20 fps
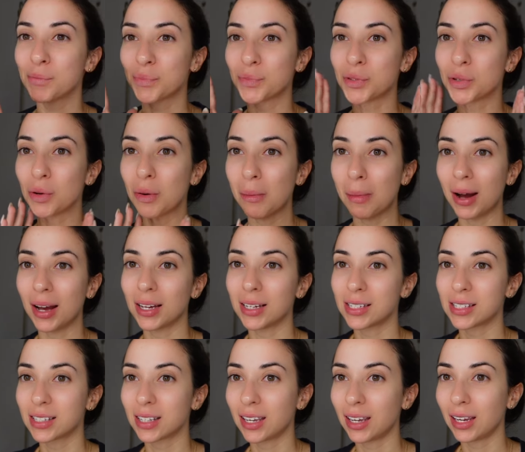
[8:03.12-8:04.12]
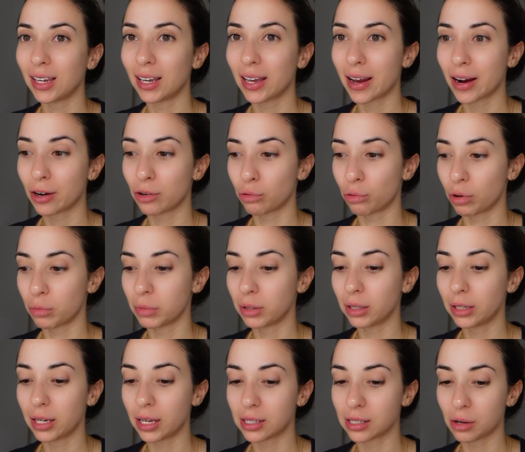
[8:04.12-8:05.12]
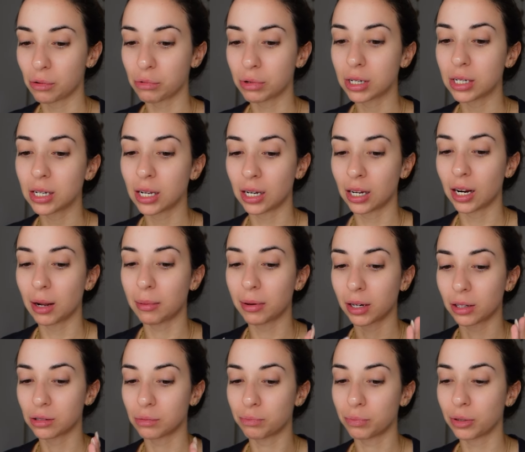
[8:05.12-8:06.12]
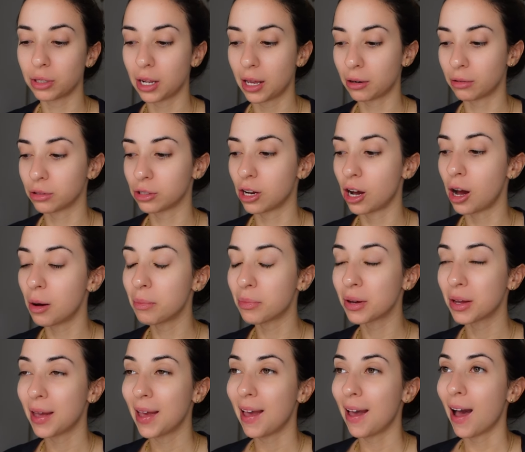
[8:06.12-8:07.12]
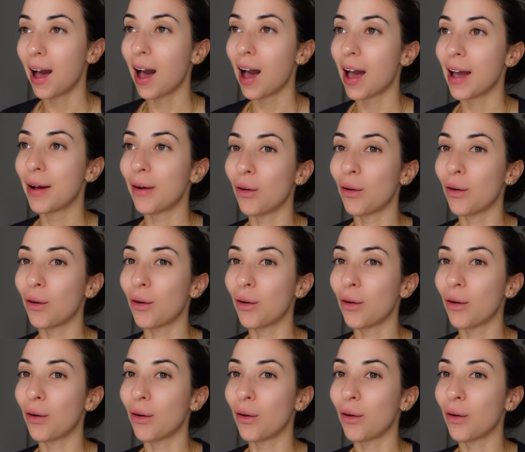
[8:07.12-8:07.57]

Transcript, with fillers: do my skincare normally as I would, and then I'm gonna put that on top. I